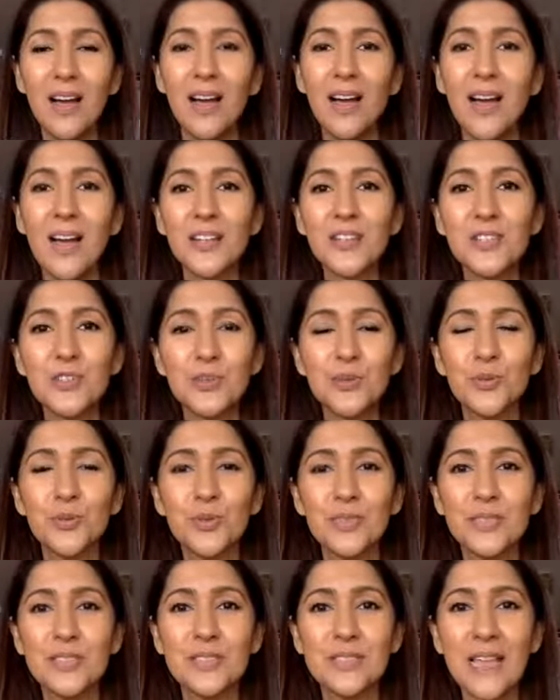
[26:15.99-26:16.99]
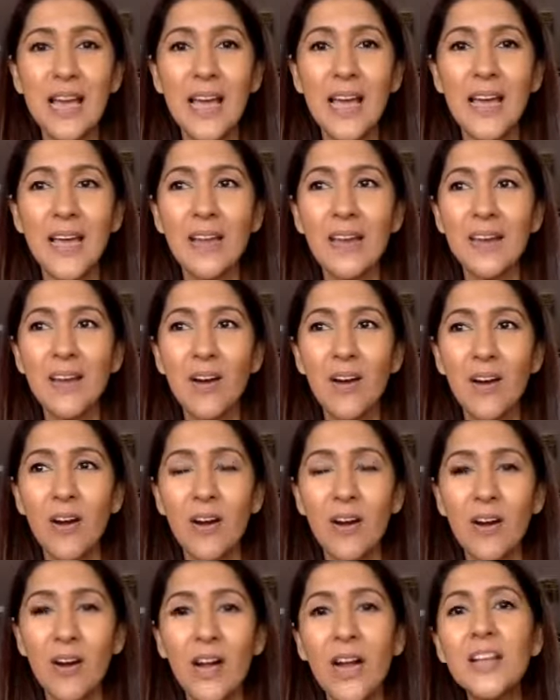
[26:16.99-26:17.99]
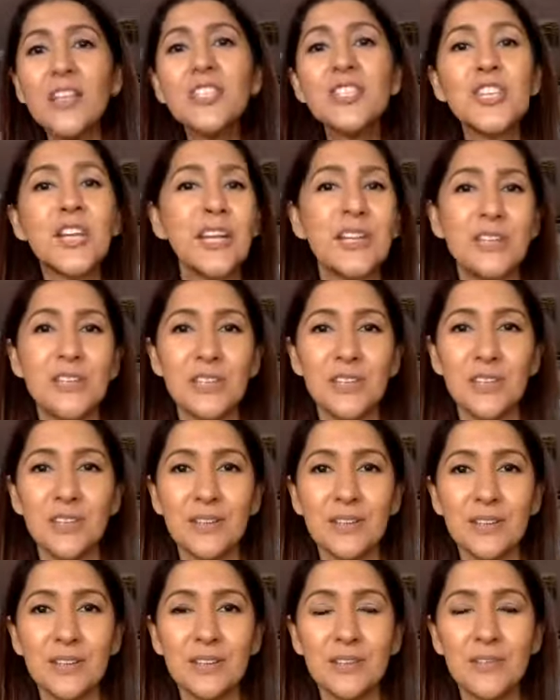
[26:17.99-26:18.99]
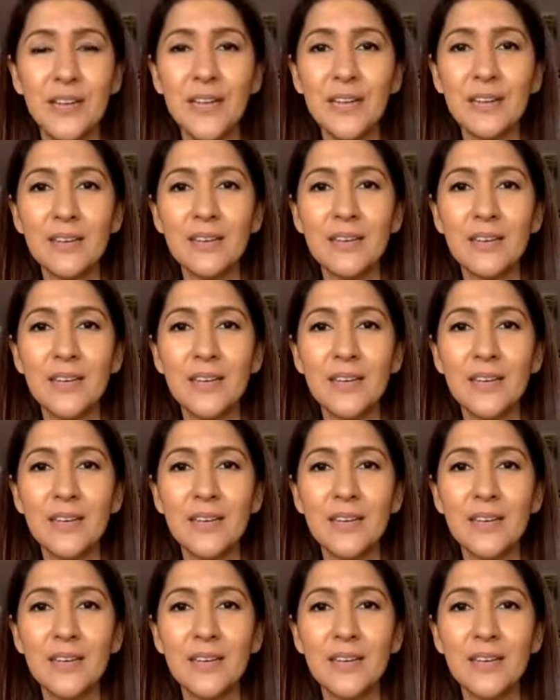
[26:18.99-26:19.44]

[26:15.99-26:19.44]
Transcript: are truths that are unchanging, right?